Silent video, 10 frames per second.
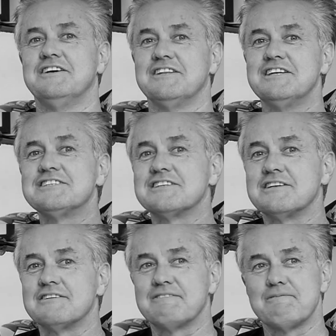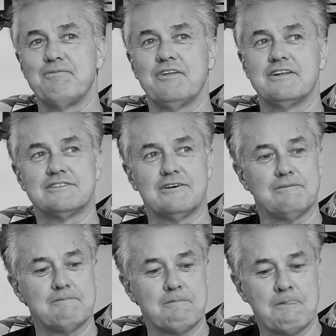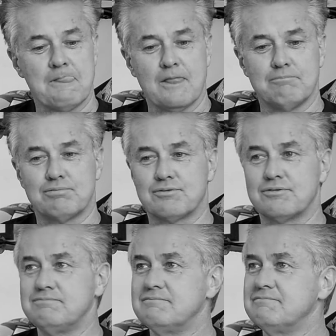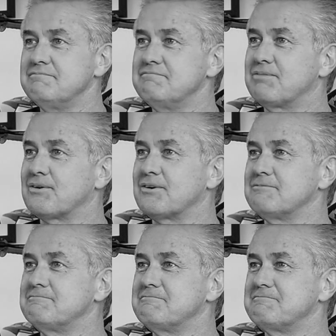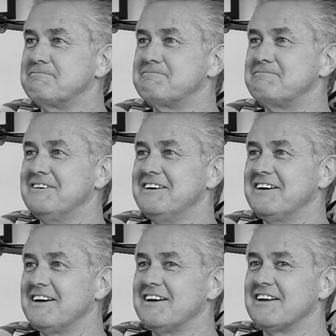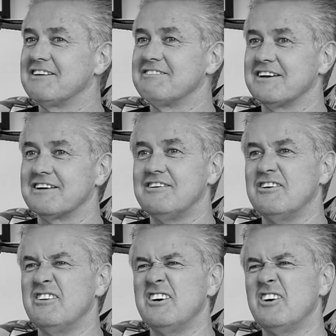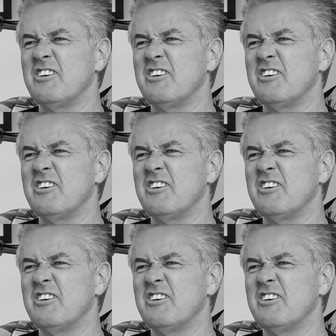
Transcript: listen. And so, brum, brum. And I'm like, oh, no,